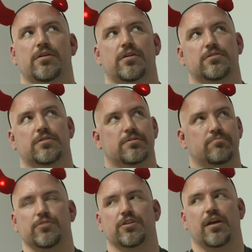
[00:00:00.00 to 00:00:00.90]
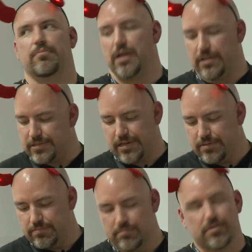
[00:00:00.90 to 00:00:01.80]
it's uname -a,
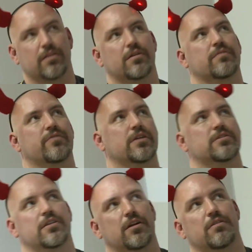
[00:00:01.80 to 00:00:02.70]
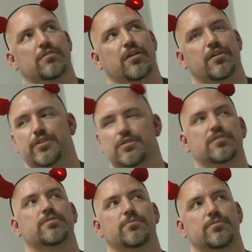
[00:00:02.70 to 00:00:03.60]
nothing fancy there. None of
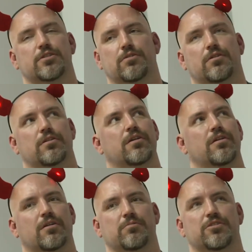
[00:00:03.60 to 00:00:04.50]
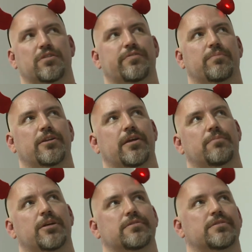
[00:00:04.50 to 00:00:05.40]
it's stored or retrieved from the
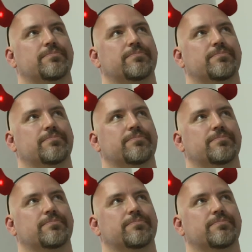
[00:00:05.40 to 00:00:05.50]
database.